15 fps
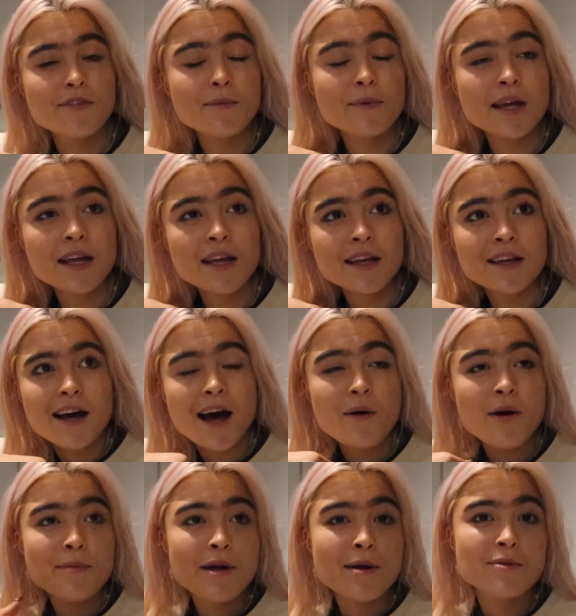for me,
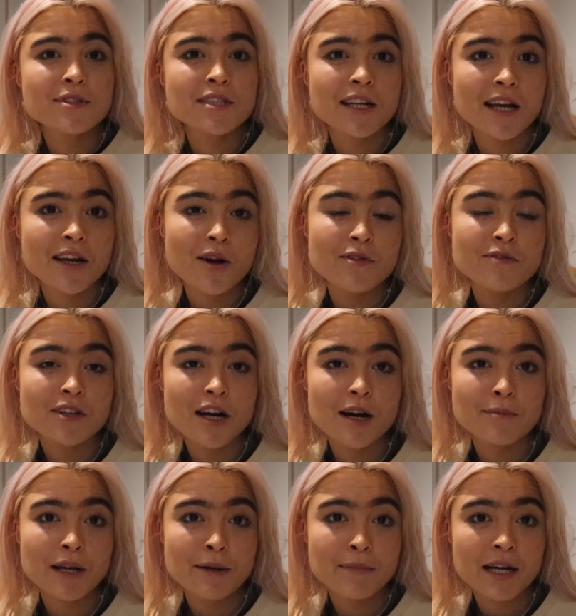how I'm able to like
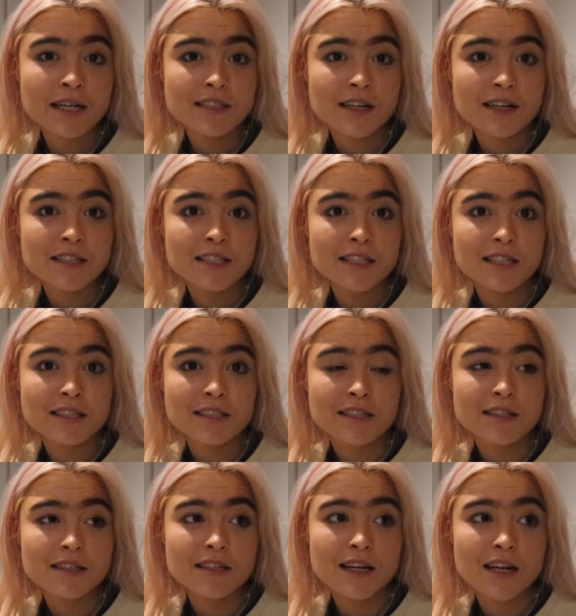overcome like my anxieties
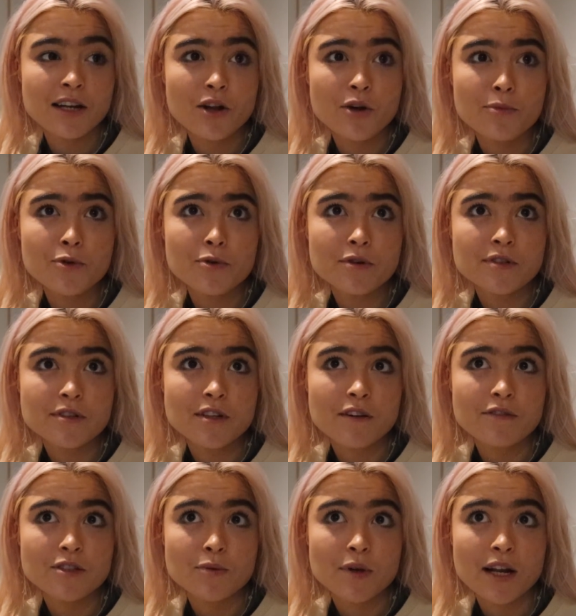and low mood and
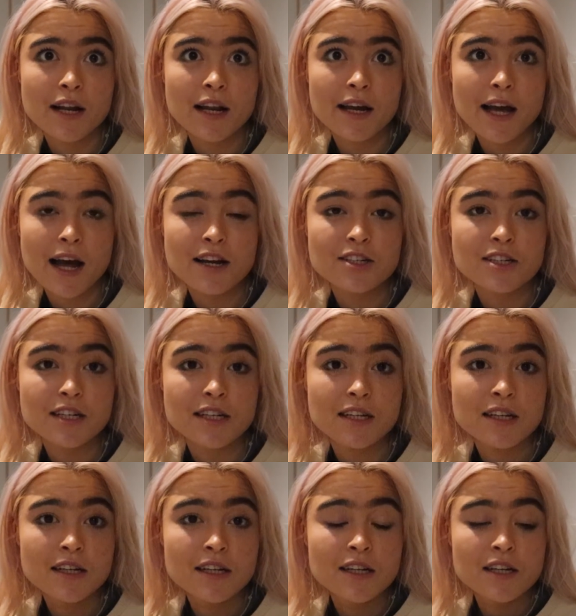stuff, is when I like
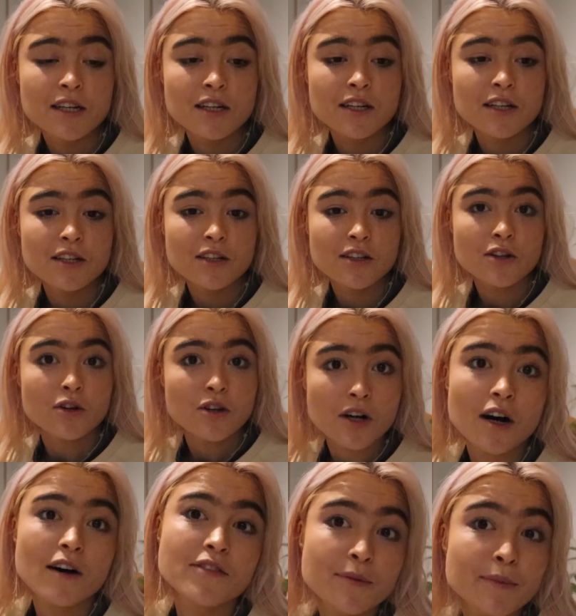actually look
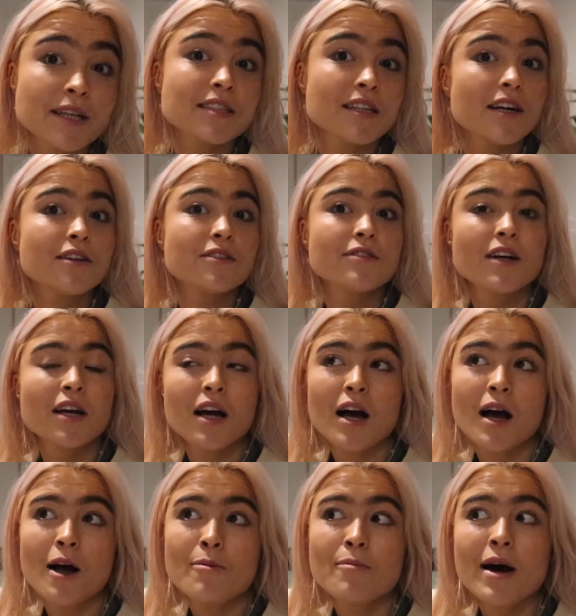after myself.
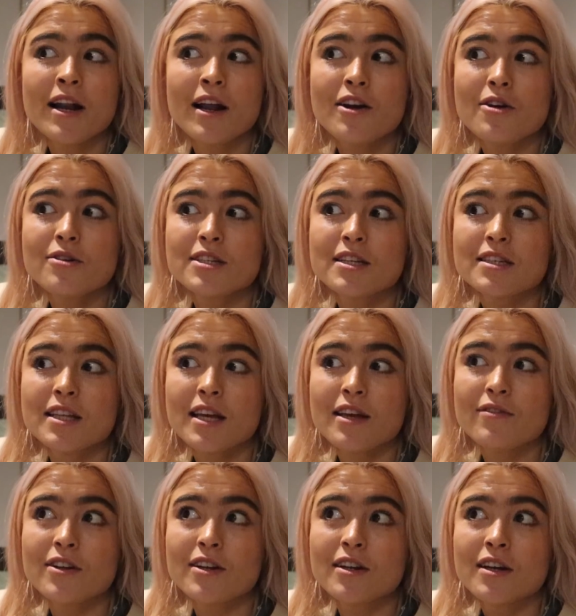And I noticed that
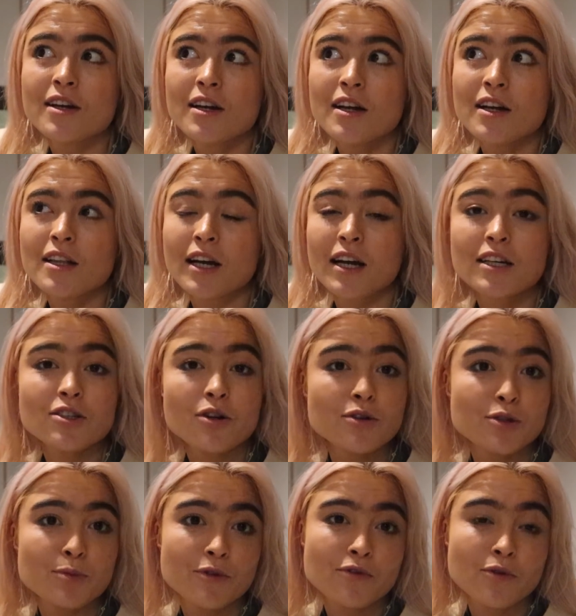even, like I
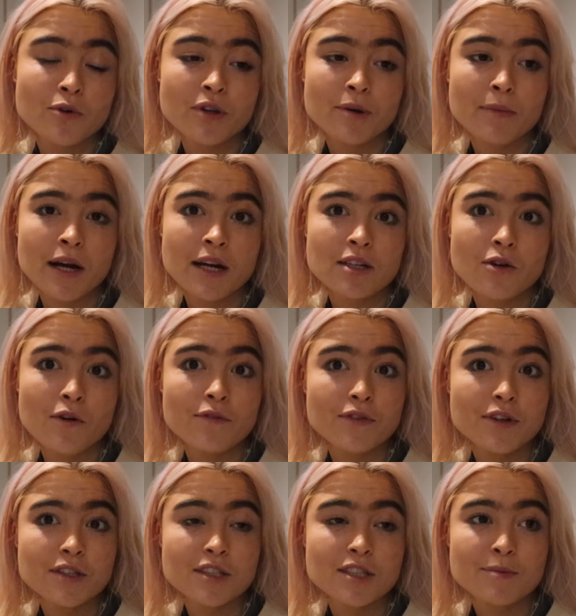told you before, that my
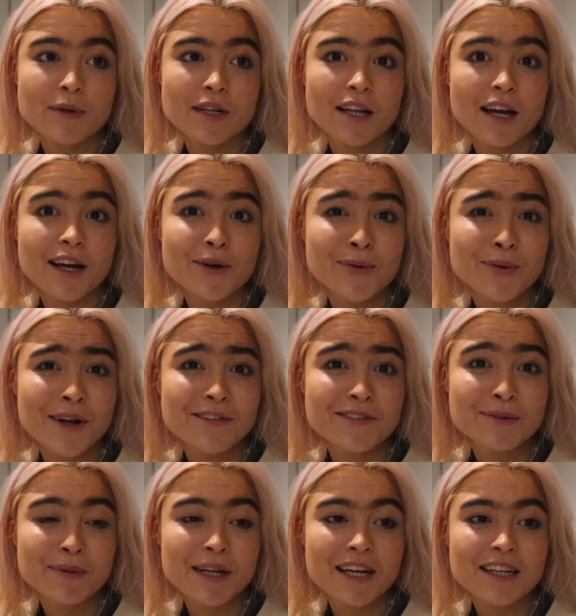confidence has been like all over
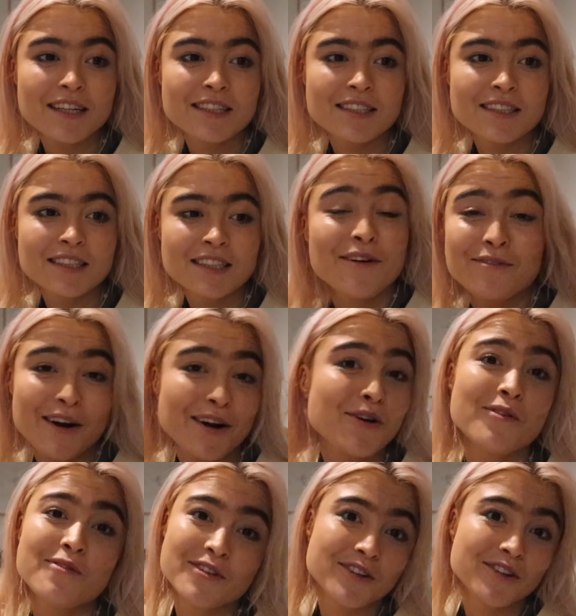the place. Felt very
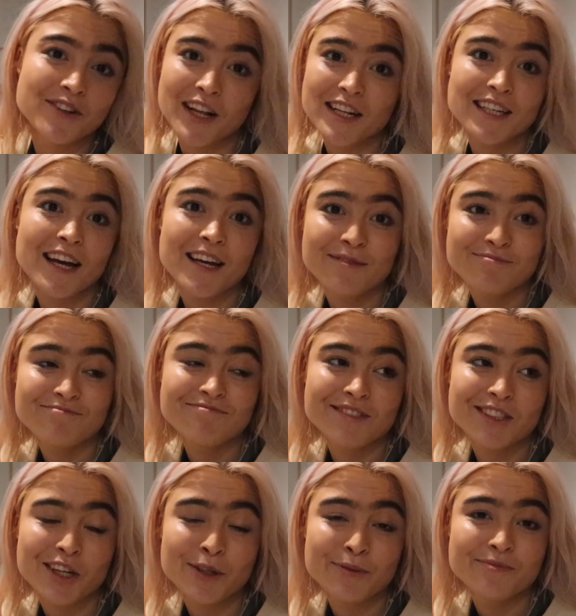confident on that day,
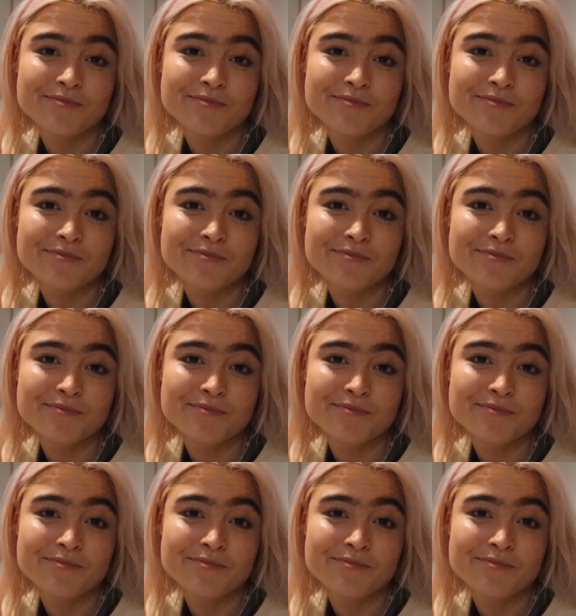so.